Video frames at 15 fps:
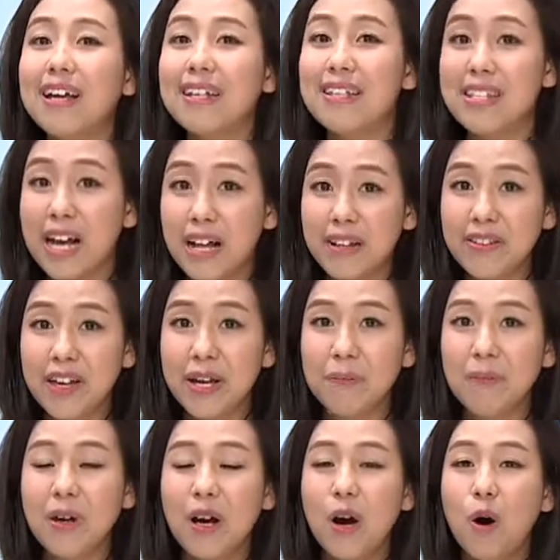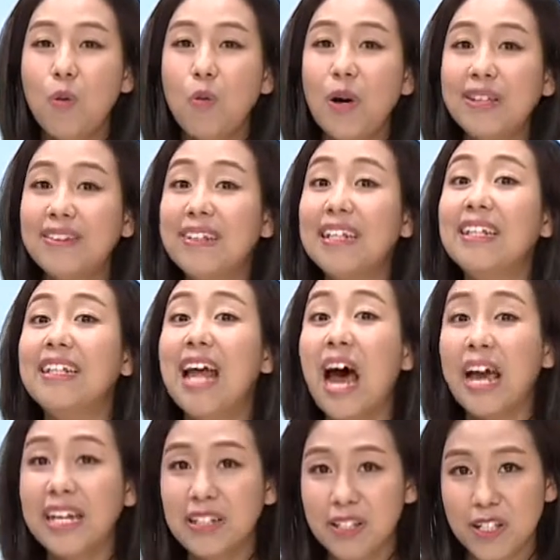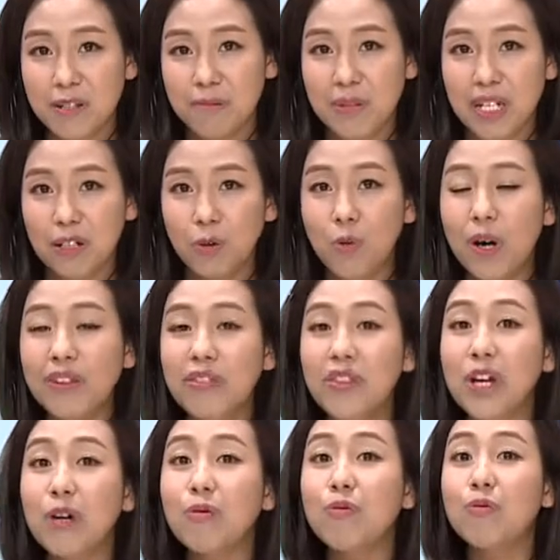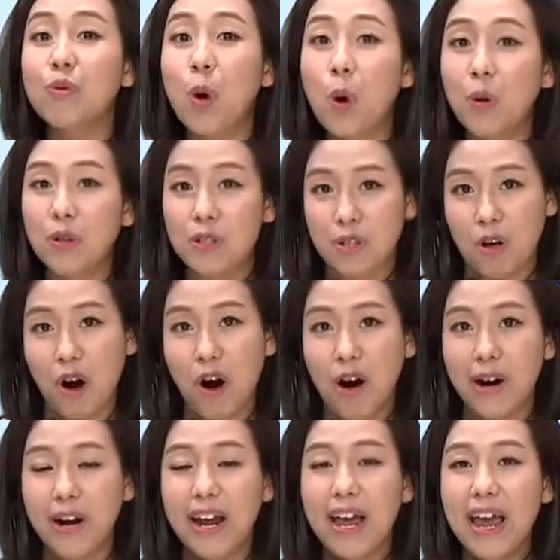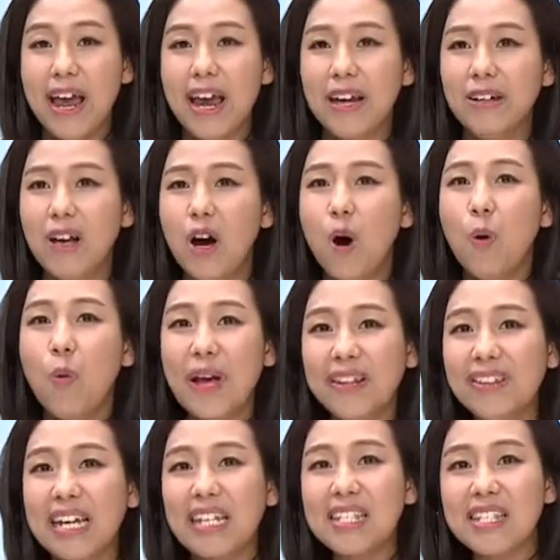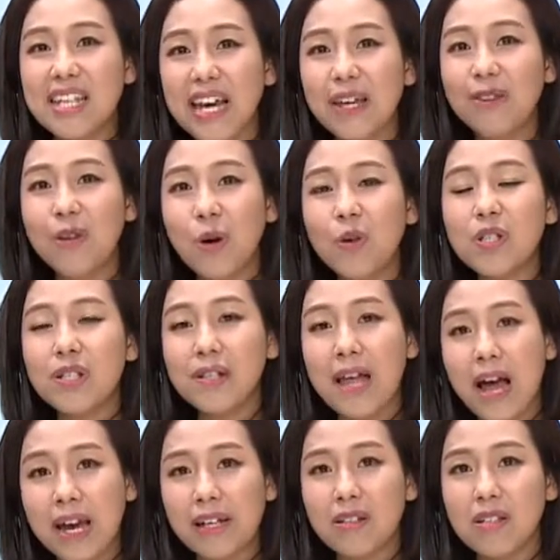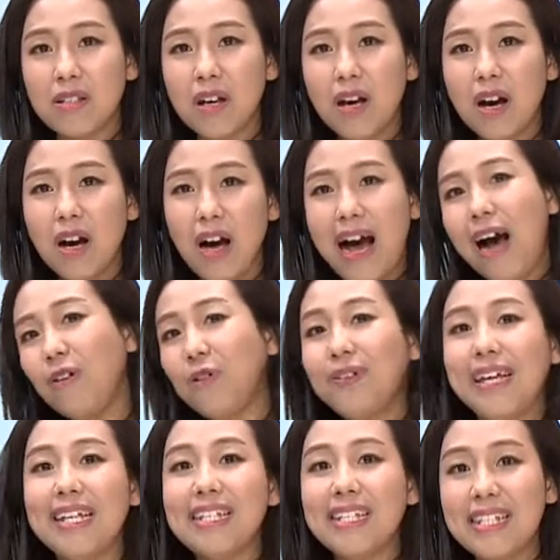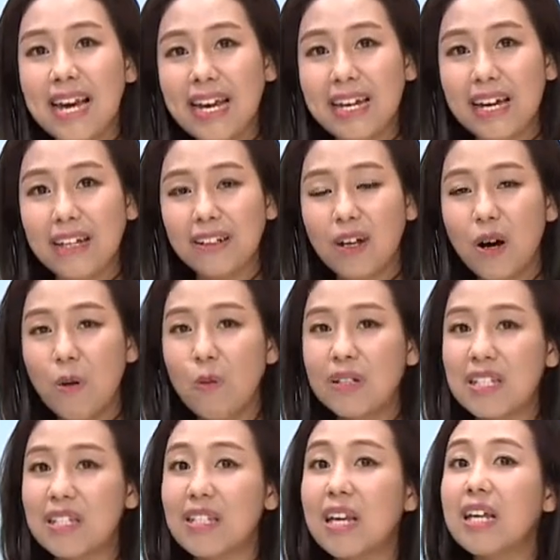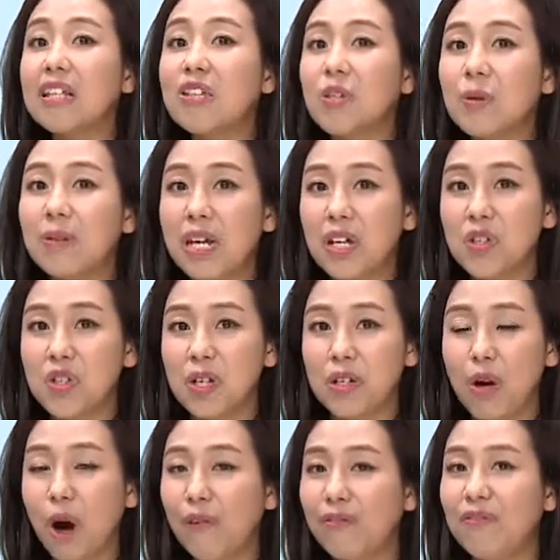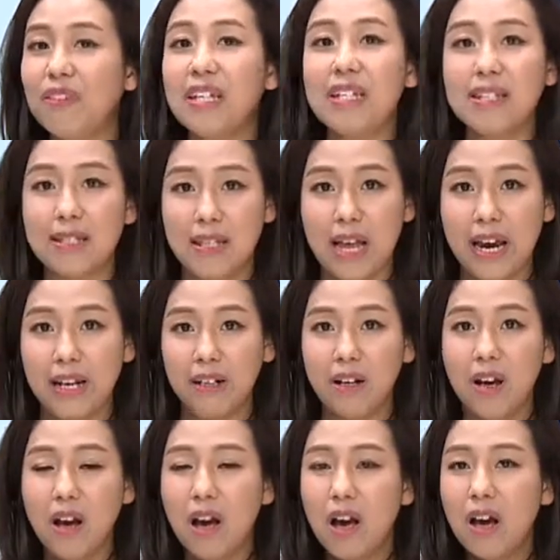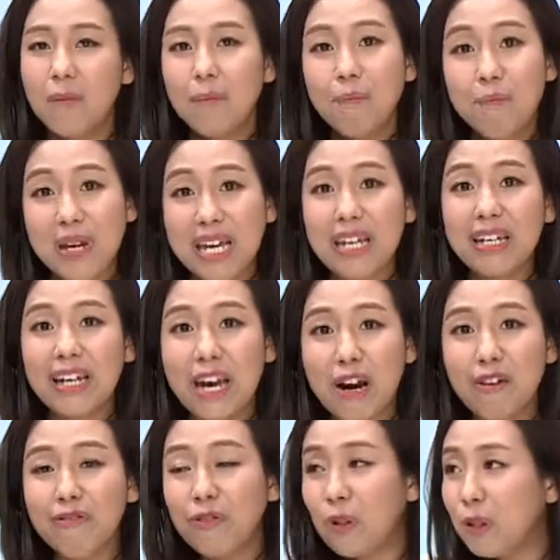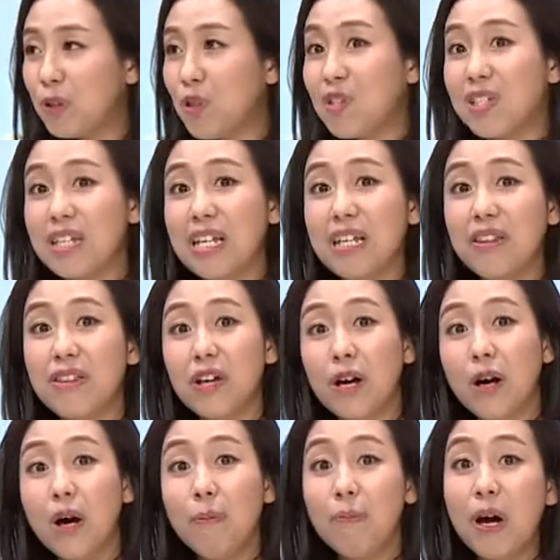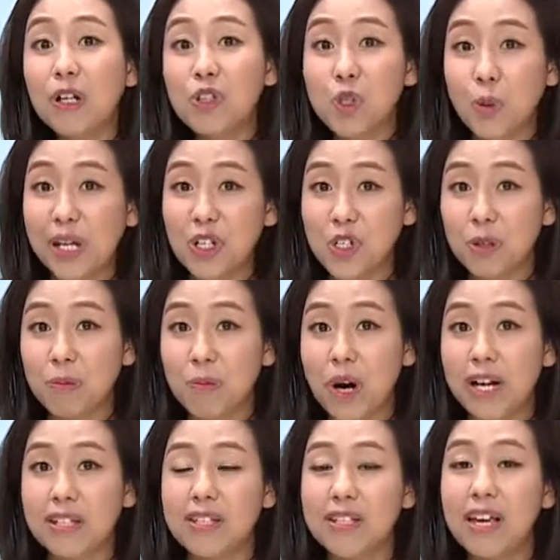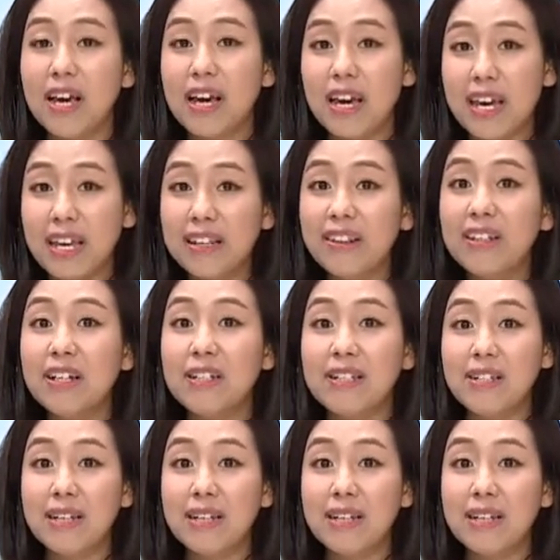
tell them what the lines mean, what their roles are. And when they say those lines, how do they say it? What's the intonation of this line? Be careful to see the punctuation marks in the